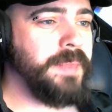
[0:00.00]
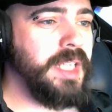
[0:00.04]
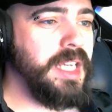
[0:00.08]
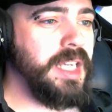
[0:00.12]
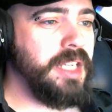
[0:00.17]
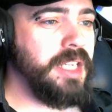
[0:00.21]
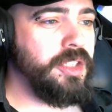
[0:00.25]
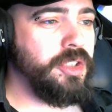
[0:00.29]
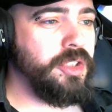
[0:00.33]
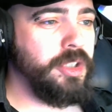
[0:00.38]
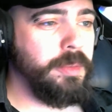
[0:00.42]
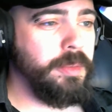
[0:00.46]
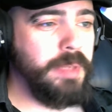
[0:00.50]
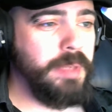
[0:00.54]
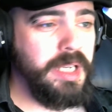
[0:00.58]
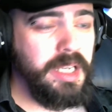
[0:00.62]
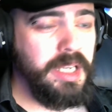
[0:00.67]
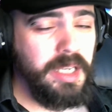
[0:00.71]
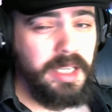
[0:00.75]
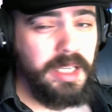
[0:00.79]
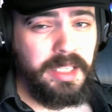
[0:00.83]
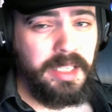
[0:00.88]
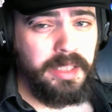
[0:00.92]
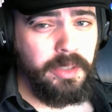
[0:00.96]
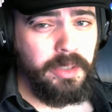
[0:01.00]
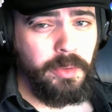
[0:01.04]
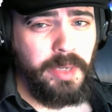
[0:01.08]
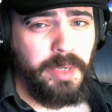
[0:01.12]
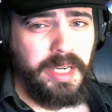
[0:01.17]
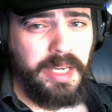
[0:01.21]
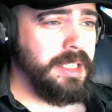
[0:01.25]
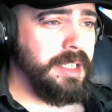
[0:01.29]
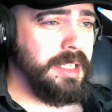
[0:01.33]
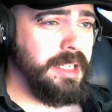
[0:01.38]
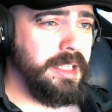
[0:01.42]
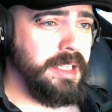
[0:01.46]
should be on the
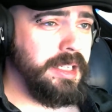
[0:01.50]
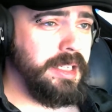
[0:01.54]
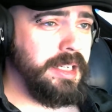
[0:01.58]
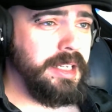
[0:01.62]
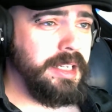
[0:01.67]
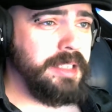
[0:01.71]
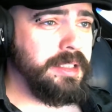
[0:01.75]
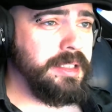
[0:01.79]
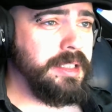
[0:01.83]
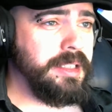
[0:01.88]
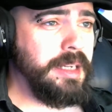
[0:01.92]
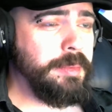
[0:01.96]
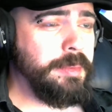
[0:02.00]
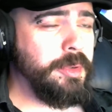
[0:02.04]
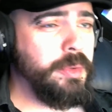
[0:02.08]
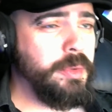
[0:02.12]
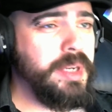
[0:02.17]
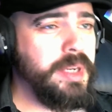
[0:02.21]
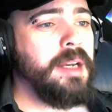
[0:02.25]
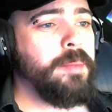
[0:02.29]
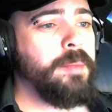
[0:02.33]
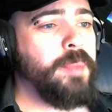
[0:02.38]
way in the next couple weeks.